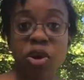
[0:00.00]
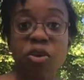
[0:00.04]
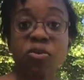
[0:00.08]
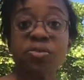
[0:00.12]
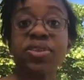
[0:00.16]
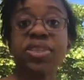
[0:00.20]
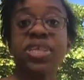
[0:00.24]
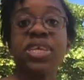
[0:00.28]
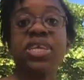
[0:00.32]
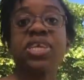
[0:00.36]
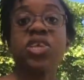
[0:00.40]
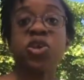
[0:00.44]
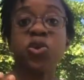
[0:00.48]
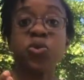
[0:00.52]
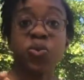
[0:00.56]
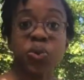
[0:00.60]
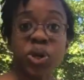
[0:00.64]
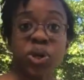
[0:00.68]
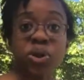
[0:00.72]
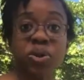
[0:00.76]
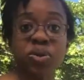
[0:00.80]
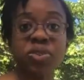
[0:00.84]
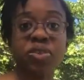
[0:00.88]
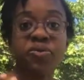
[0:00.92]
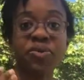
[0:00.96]
Obviously, you
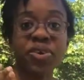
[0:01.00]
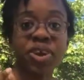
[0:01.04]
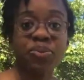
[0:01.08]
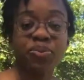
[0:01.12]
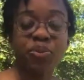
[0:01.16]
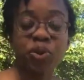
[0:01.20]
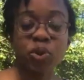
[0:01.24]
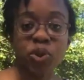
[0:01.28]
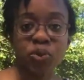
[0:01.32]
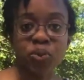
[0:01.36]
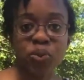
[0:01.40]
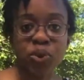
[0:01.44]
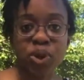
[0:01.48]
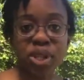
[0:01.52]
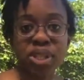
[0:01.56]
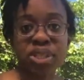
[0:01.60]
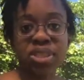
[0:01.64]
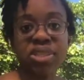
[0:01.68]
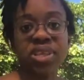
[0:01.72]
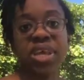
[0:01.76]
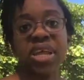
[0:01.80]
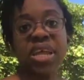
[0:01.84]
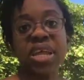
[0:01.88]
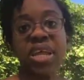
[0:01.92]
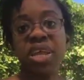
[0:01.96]
will, the very important
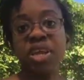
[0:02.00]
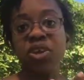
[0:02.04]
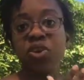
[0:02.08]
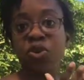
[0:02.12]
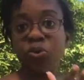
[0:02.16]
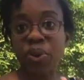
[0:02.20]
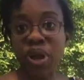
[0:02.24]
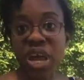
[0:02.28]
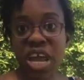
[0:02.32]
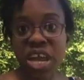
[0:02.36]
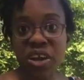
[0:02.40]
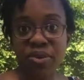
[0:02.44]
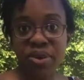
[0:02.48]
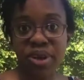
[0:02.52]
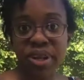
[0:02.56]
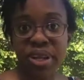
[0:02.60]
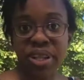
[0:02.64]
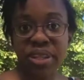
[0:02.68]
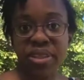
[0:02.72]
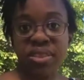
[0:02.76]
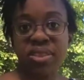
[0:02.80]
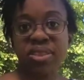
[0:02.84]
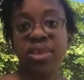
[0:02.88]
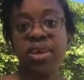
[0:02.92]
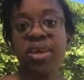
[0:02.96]
ones, your
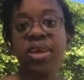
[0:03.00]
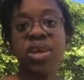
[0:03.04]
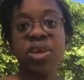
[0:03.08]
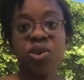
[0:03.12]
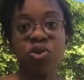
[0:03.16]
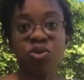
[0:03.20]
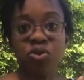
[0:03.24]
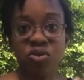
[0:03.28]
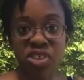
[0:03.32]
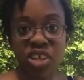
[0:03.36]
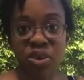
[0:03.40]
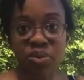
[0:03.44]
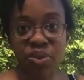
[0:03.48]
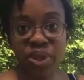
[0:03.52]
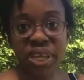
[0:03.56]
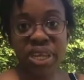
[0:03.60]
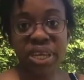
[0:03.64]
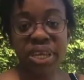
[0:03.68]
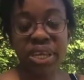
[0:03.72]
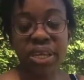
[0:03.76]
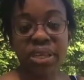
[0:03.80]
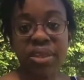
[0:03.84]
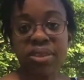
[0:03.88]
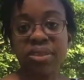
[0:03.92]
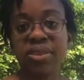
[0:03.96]
parents, your
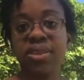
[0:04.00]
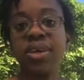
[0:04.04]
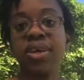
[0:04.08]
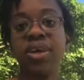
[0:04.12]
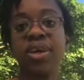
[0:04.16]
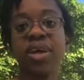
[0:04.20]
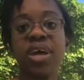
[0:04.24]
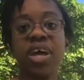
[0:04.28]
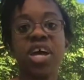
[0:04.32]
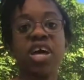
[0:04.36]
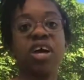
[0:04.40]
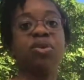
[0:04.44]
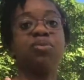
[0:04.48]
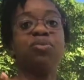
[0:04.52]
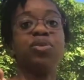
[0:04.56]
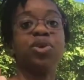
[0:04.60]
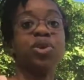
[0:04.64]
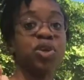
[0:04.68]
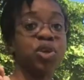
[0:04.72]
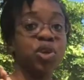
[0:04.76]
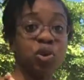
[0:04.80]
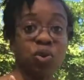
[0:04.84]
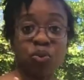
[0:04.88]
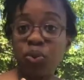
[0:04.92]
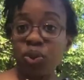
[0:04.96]
siblings,
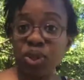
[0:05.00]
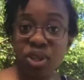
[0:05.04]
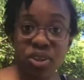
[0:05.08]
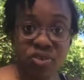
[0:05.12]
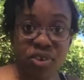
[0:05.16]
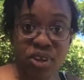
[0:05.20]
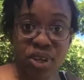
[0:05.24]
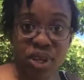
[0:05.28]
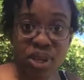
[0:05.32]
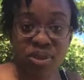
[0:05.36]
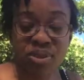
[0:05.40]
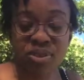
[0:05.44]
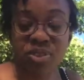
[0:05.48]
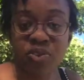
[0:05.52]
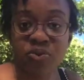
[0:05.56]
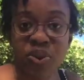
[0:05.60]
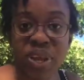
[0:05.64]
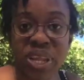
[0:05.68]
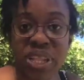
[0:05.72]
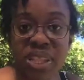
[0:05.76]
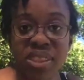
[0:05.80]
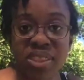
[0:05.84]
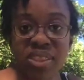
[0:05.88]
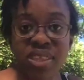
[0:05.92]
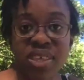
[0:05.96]
your one or two closest
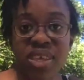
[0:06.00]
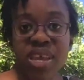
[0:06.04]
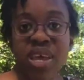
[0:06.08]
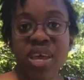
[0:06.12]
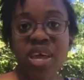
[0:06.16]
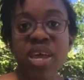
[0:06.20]
friends.